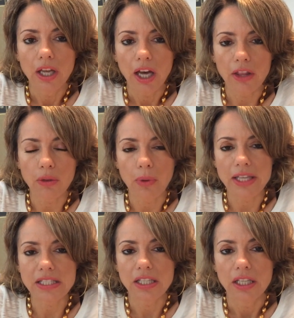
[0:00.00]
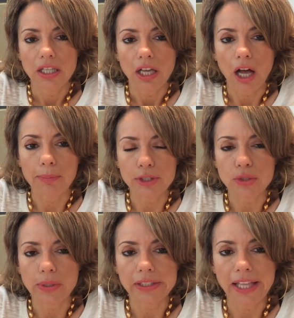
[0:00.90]
Otherwise, I'll be
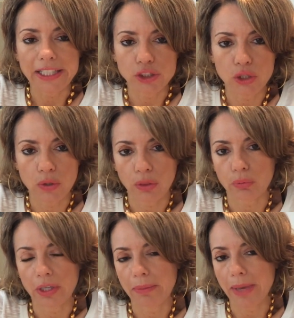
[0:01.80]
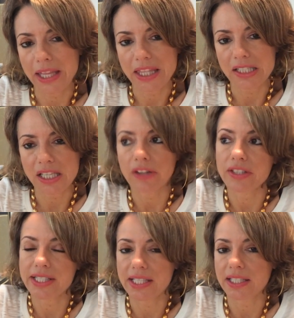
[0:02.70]
doing like 2 to 3 a month until the
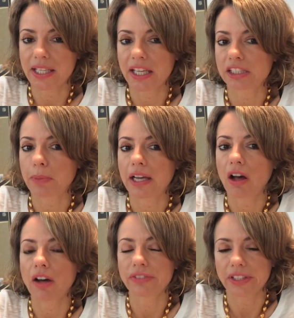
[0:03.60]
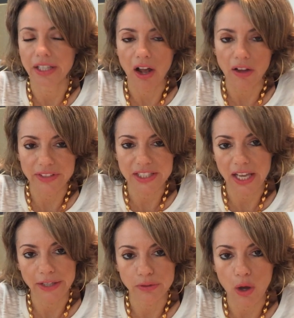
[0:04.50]
season kicks back off. And then obviously
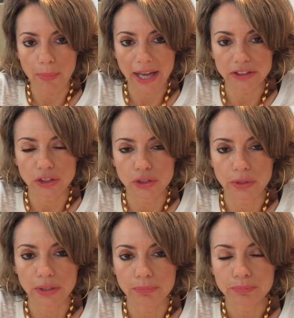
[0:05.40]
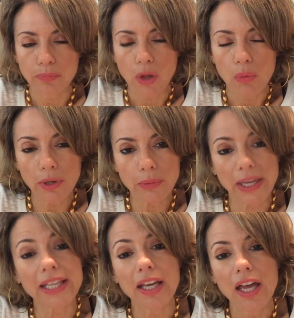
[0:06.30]
I go back to doing 1 a
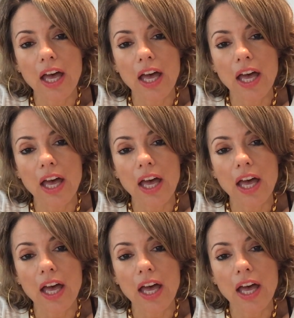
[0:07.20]
week.